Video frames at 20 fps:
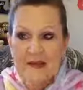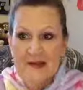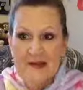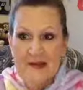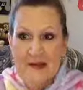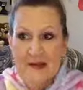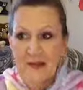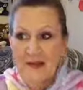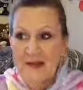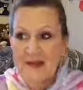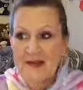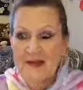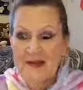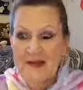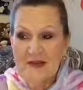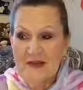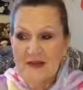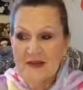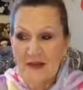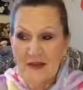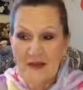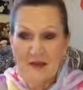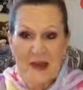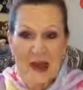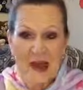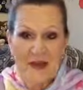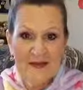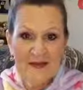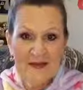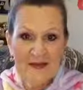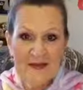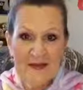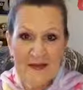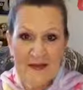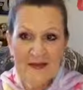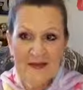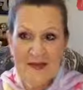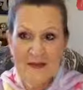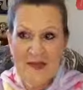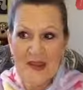you know, even as far back as going
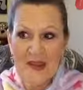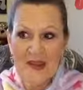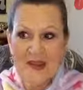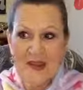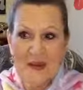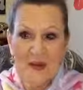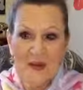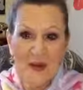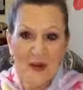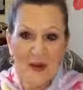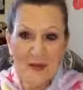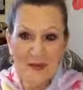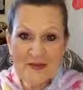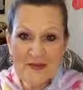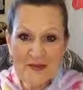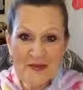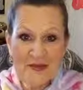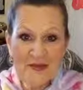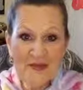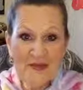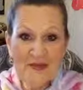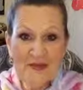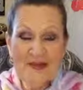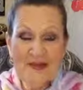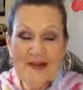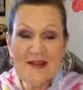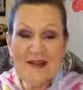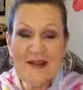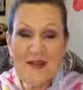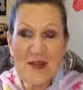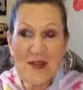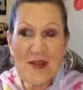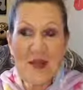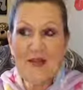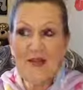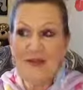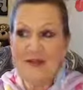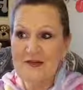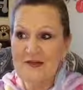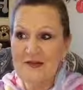to picking what I was going to study in
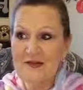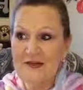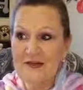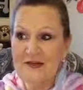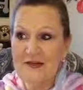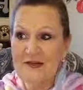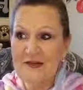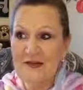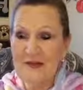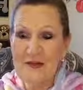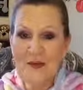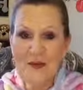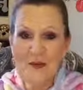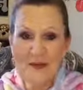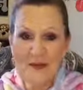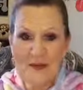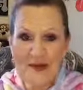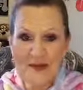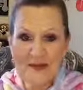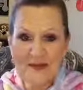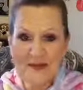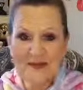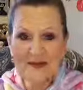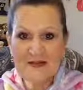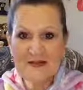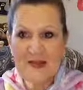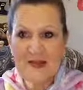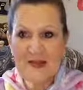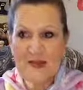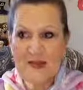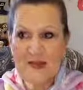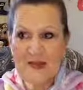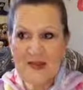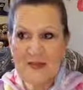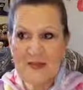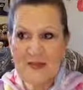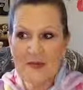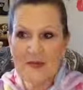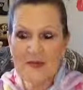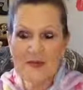college, you know, when I listened to other
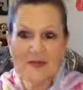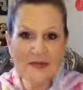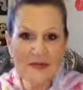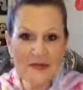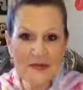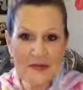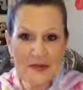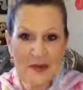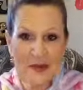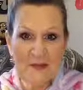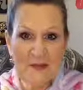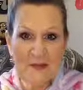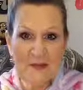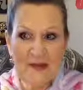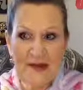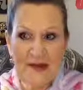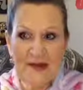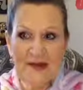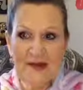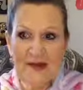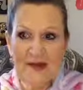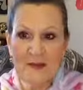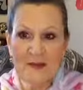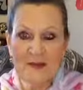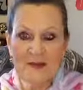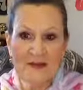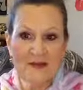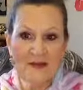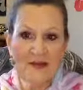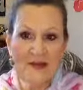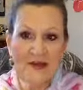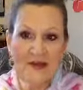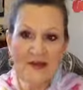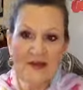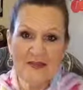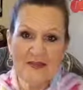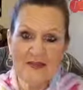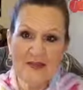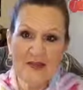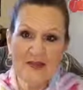people and I listened to my brain and was
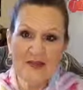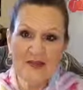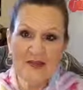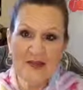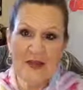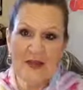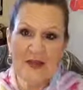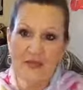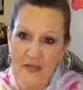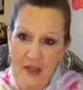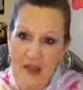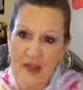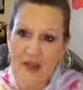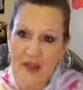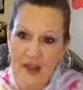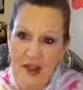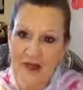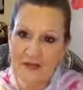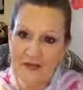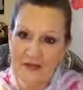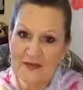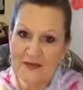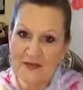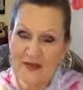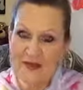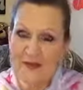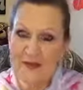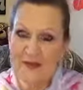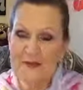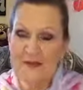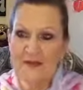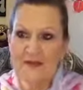studying things that I thought I had to study to be